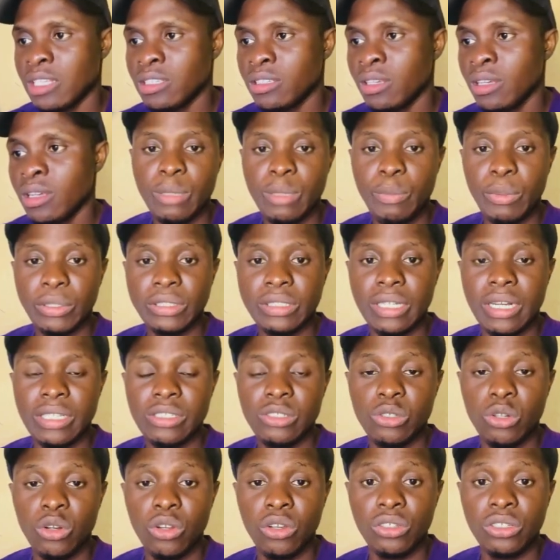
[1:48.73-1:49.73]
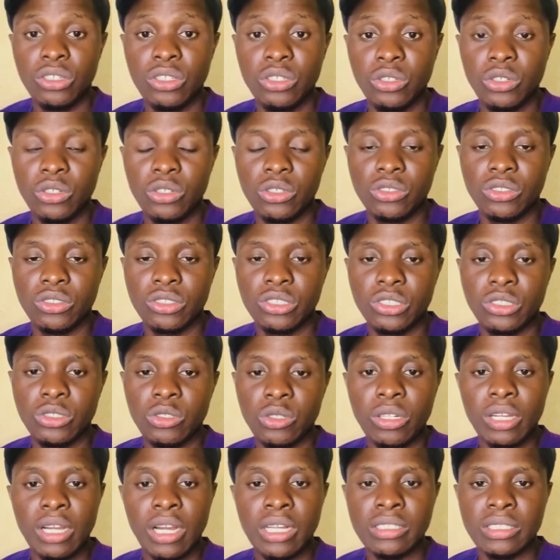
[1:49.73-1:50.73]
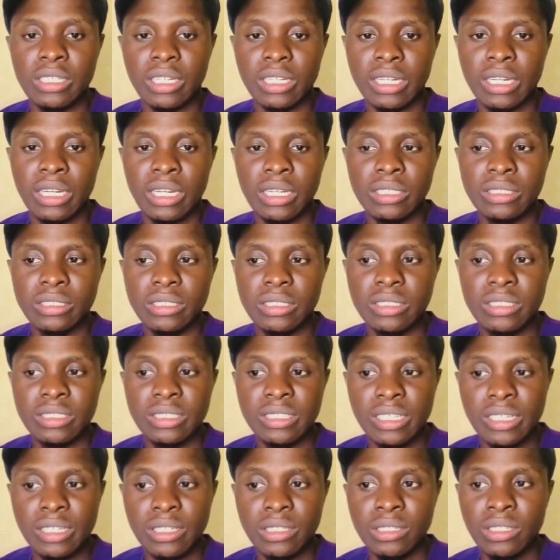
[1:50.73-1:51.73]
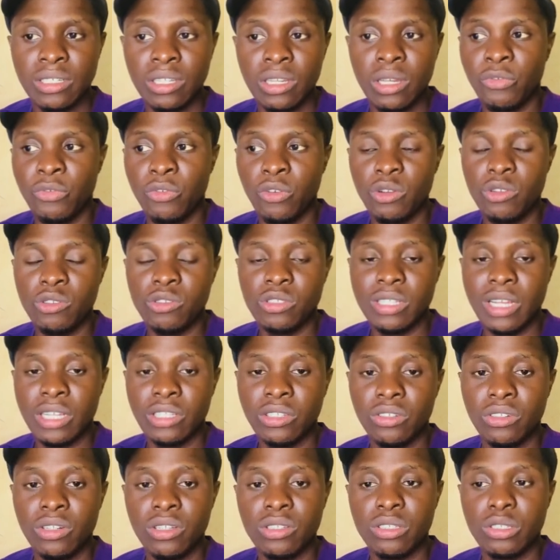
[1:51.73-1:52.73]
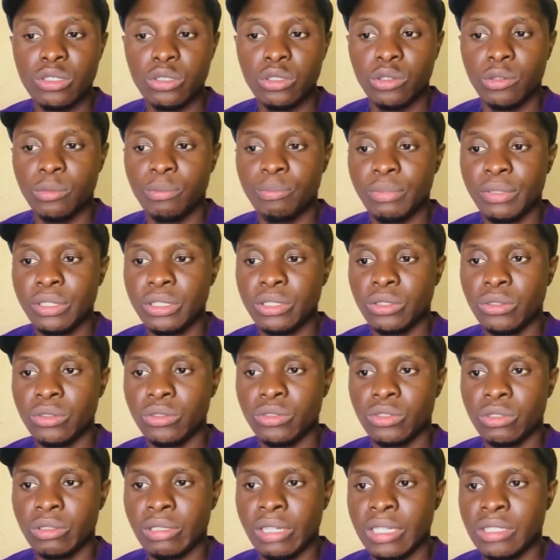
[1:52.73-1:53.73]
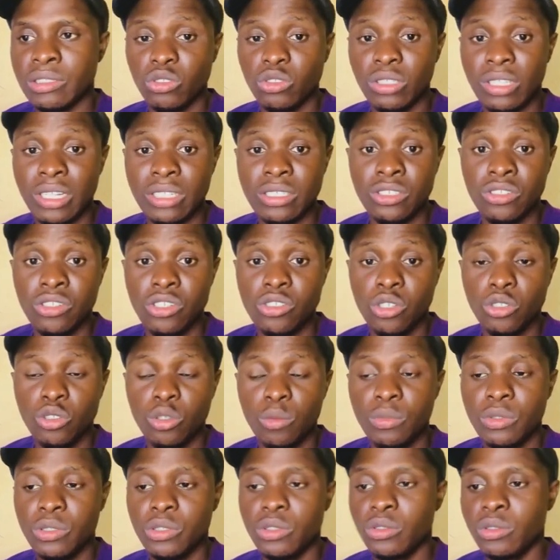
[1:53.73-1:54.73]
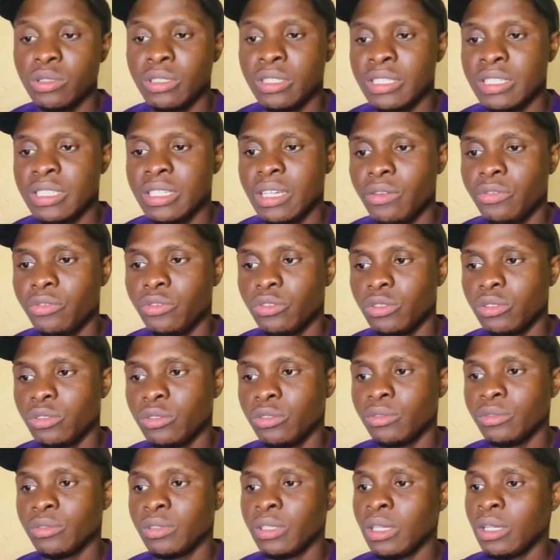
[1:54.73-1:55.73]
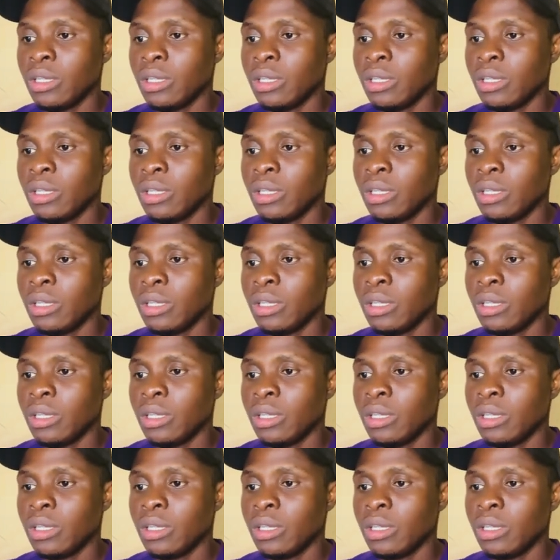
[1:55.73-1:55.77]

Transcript: It's important to log in your TikTok ads account here before you start connecting your pixels, right? So that it's just going to be easier for you,